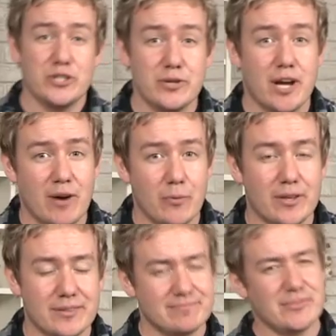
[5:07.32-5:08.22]
you come up
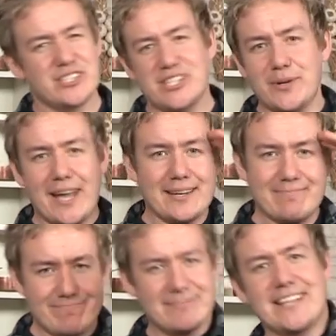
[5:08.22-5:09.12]
with. See you again
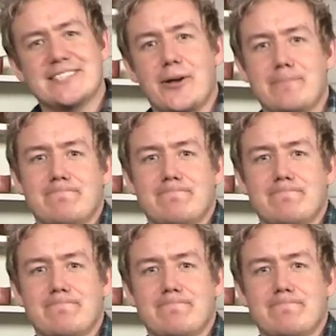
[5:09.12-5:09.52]
next time.